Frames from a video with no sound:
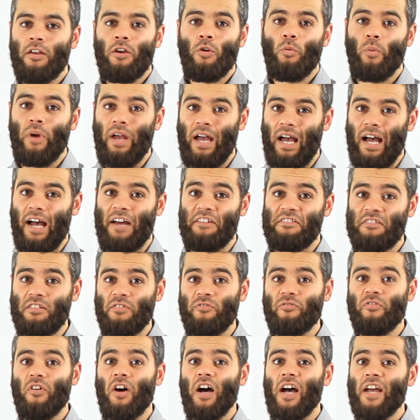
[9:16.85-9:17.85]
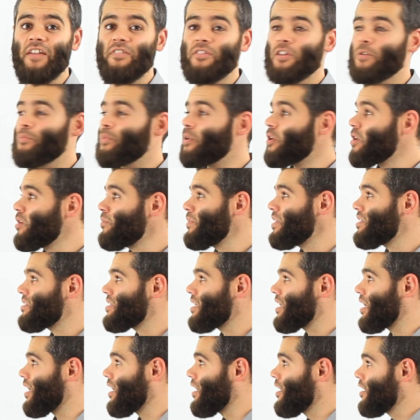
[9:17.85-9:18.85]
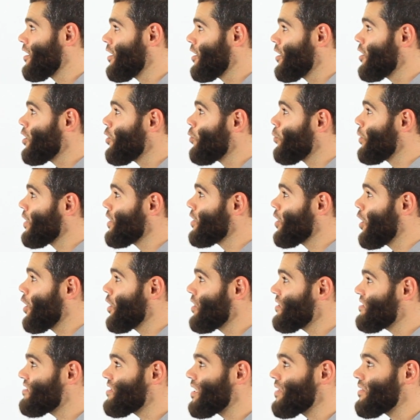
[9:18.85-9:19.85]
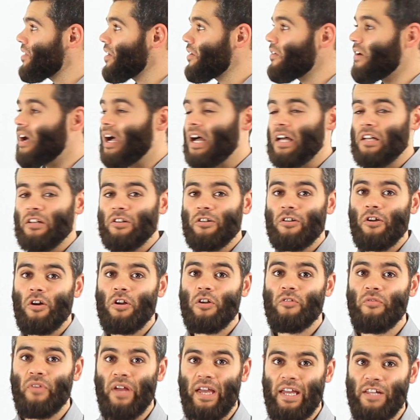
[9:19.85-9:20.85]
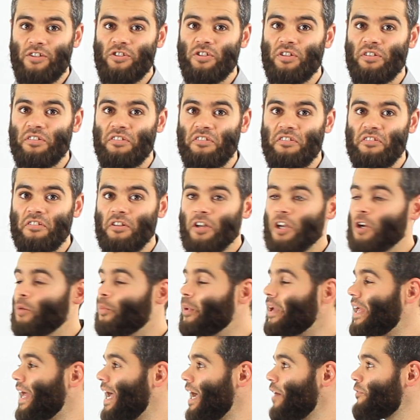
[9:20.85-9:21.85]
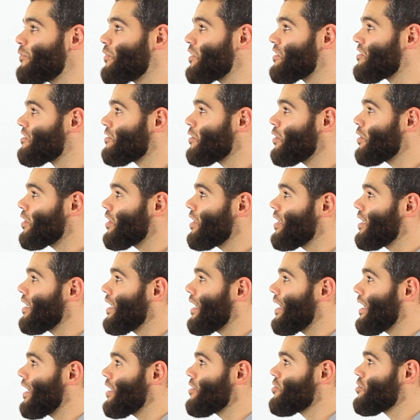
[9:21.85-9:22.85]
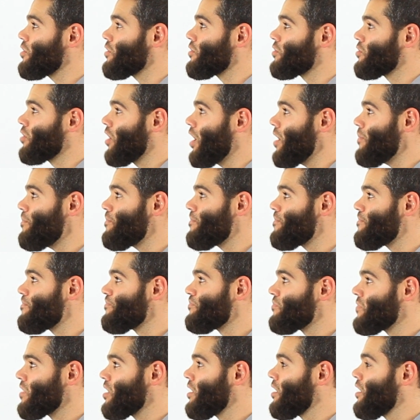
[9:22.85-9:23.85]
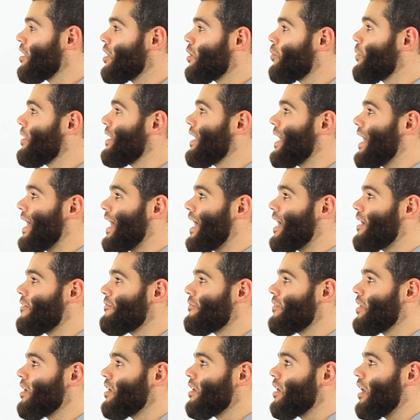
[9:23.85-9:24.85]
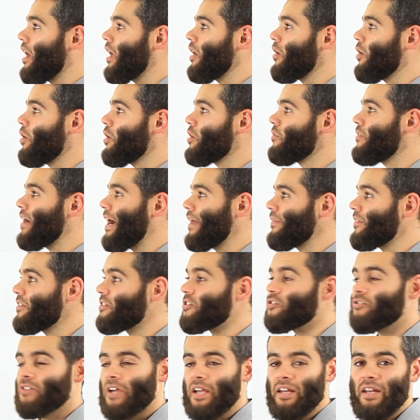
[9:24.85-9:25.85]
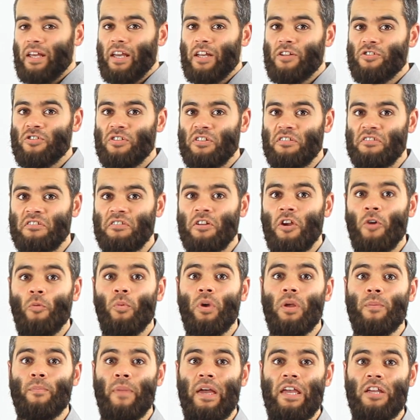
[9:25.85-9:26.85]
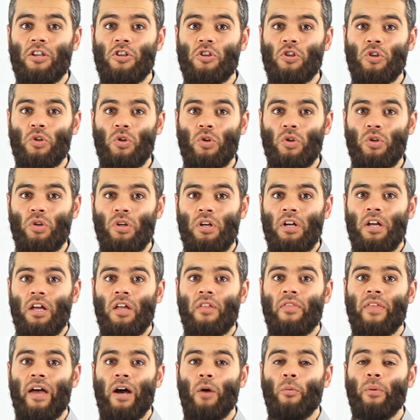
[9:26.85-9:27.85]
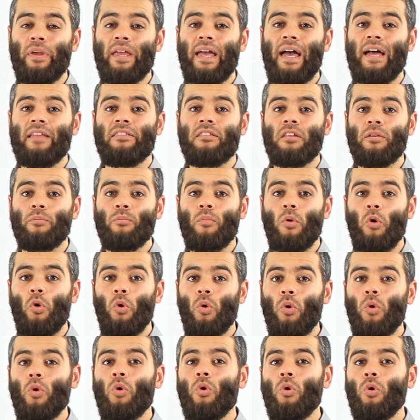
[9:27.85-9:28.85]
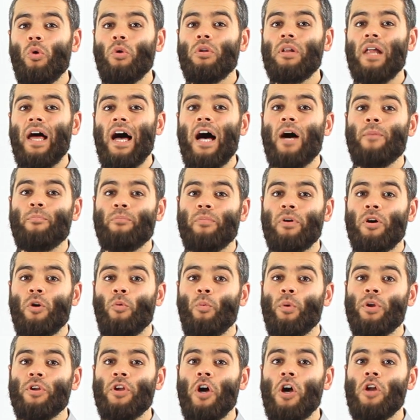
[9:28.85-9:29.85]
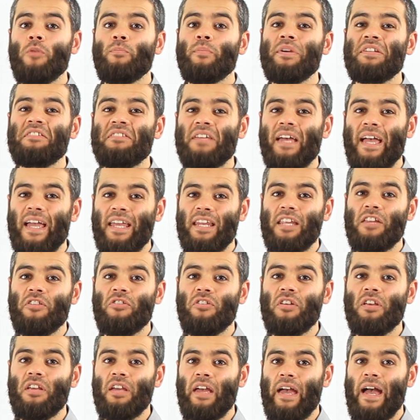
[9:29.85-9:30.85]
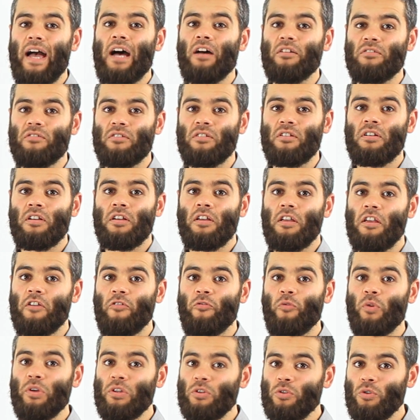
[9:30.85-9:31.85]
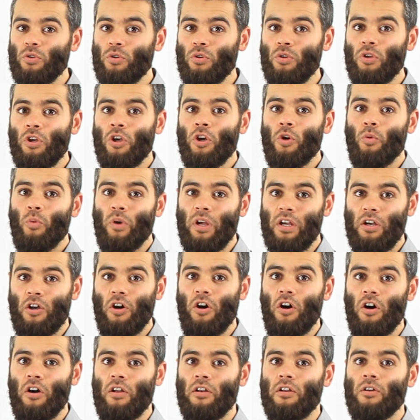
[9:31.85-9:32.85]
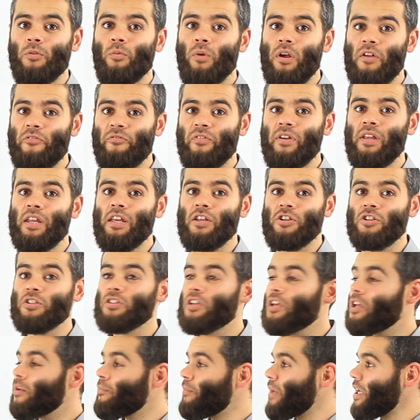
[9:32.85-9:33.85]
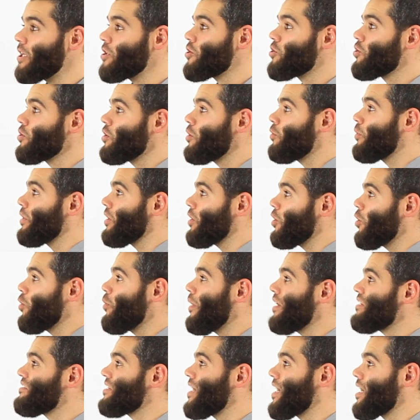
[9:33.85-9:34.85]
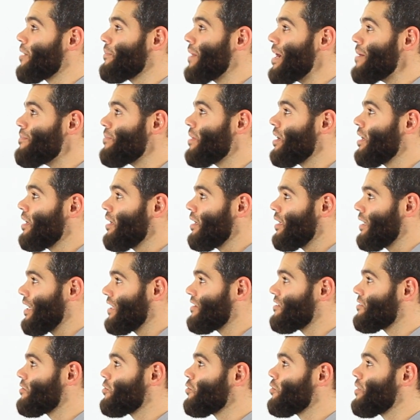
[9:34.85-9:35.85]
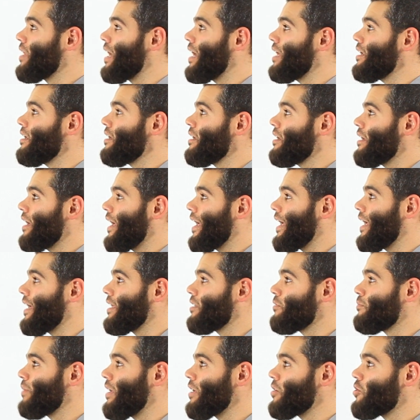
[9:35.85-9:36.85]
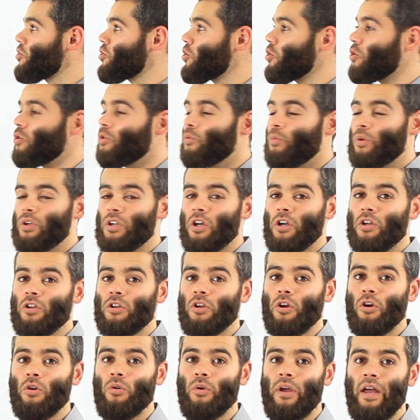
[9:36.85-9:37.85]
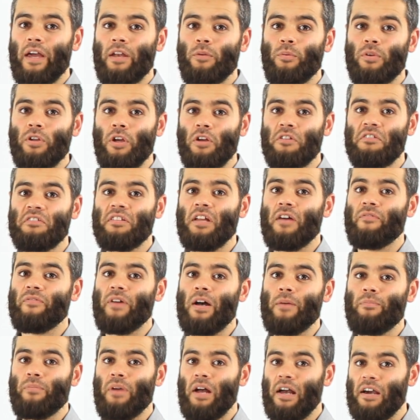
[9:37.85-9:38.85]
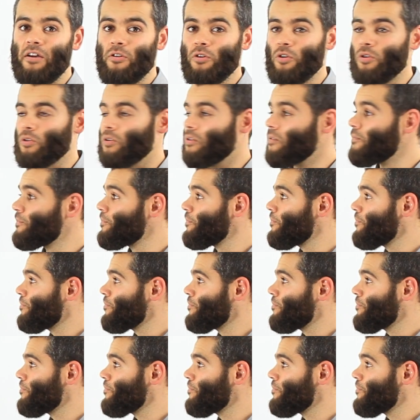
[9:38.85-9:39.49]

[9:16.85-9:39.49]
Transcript: We're asked to find the perimeter. We notice that there are a lot of edges. We have the circular edge on top. We have a lot of other straight edges. We make sure that we add them all up. We don't miss anything out. If we do, we're gone. We're finished. Make sure we always add them up. Let's do that and make sure we don't go and we don't stuff up at all.